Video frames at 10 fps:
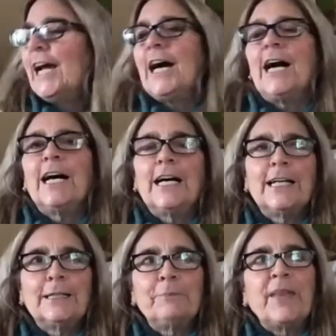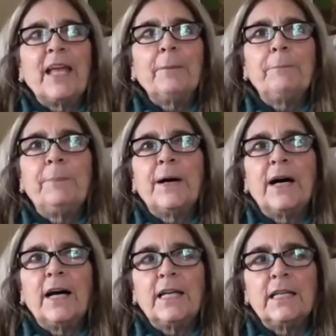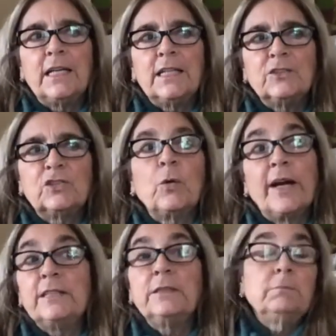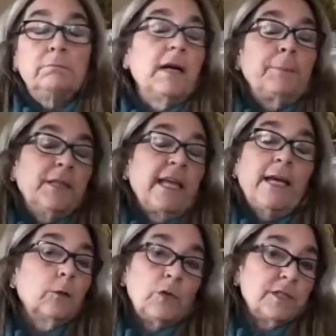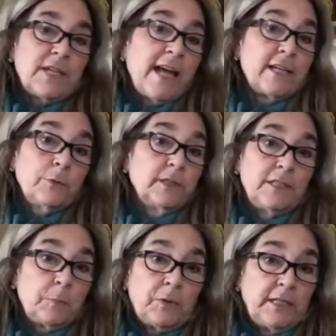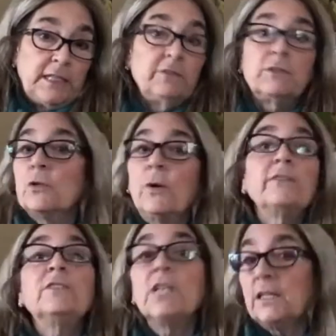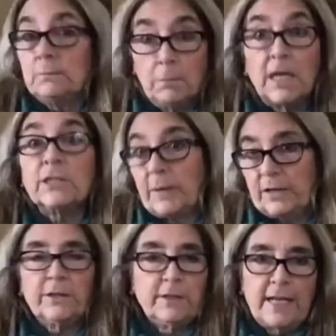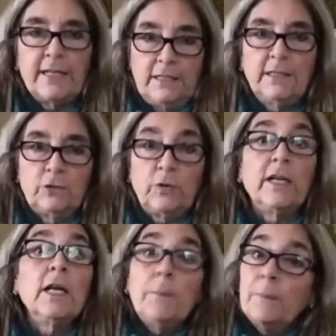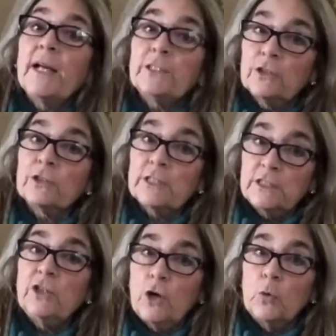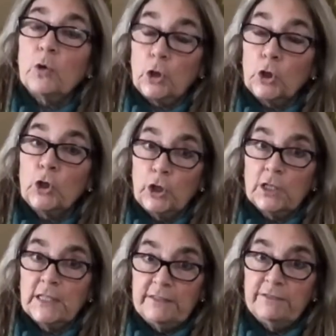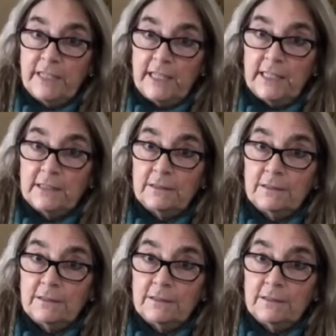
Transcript: But so my plan was I had to at least break even. So I've done much better than that, and it's great. But I certainly don't earn a living.